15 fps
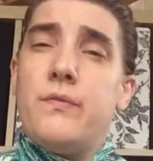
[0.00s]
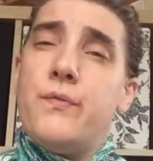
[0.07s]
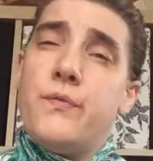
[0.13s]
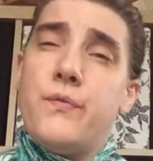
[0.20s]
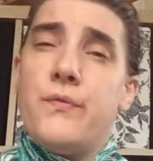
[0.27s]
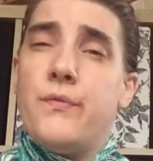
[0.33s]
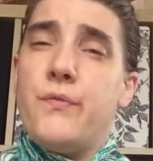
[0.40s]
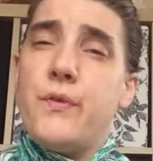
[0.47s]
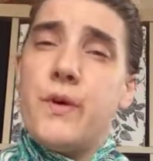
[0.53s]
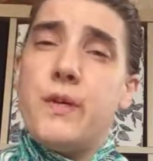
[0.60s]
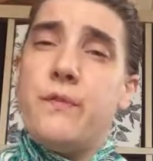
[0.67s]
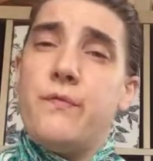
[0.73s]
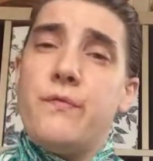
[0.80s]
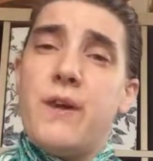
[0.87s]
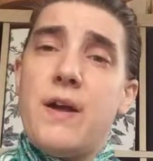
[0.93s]

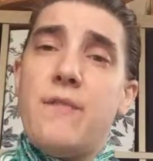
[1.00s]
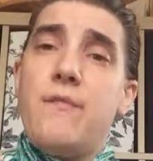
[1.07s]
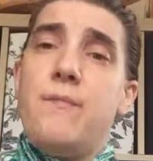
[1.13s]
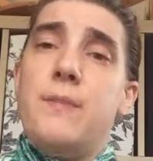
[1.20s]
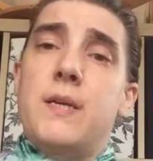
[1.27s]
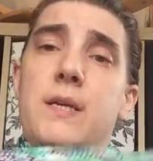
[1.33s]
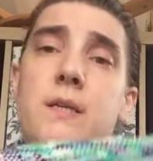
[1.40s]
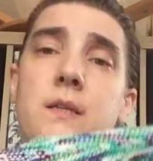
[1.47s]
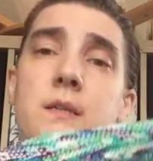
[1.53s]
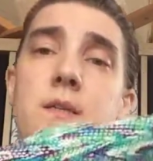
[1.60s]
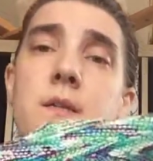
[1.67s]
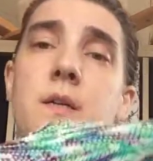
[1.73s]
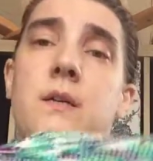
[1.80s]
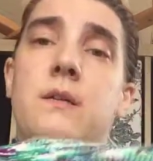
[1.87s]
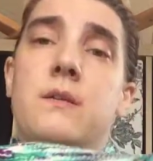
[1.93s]
45
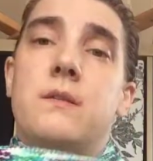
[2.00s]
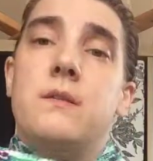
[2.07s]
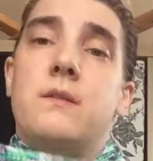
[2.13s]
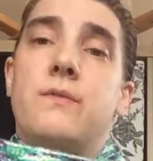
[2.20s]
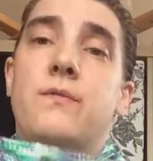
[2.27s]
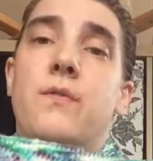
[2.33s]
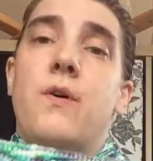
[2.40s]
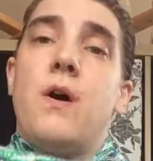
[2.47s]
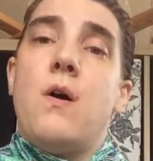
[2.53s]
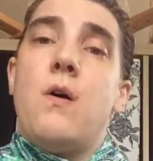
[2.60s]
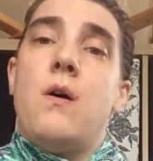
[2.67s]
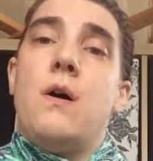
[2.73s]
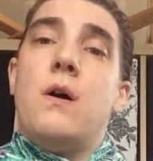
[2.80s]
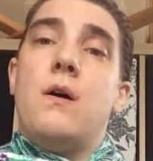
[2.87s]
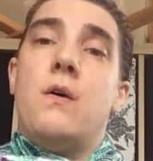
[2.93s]
minutes for